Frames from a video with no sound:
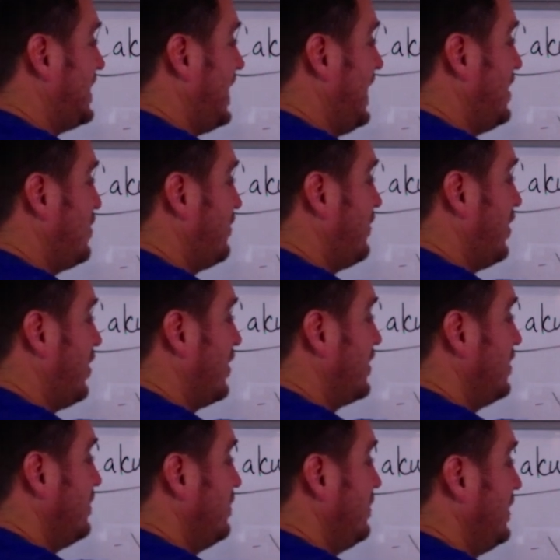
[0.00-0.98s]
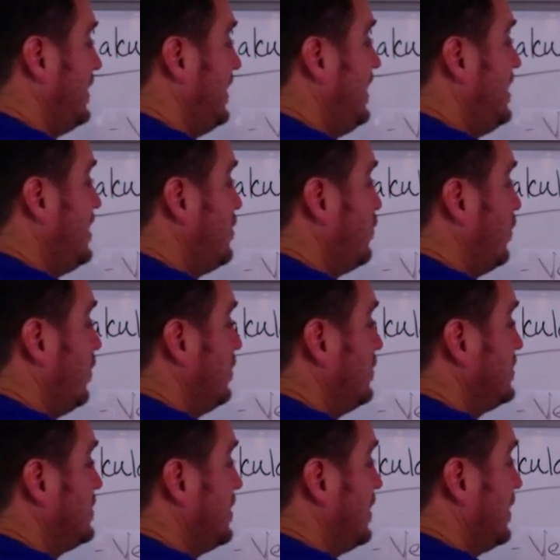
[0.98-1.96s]
tidal volume
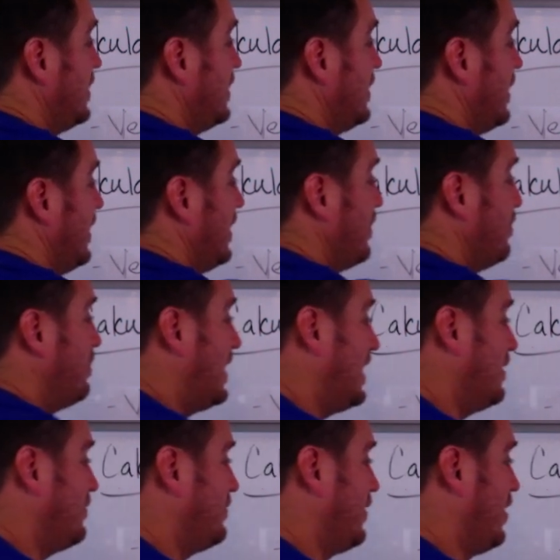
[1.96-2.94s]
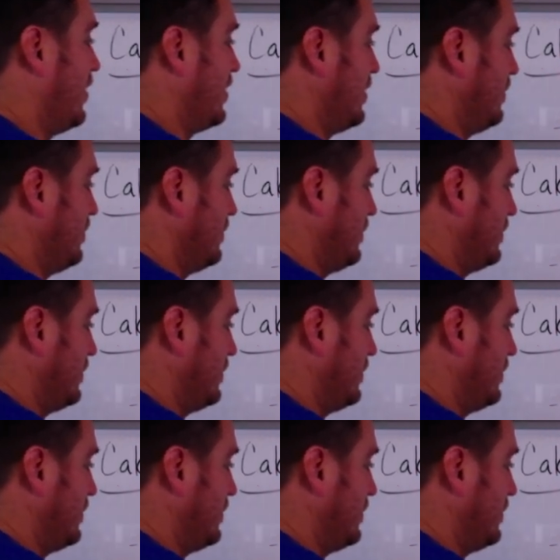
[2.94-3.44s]
equals minute volume.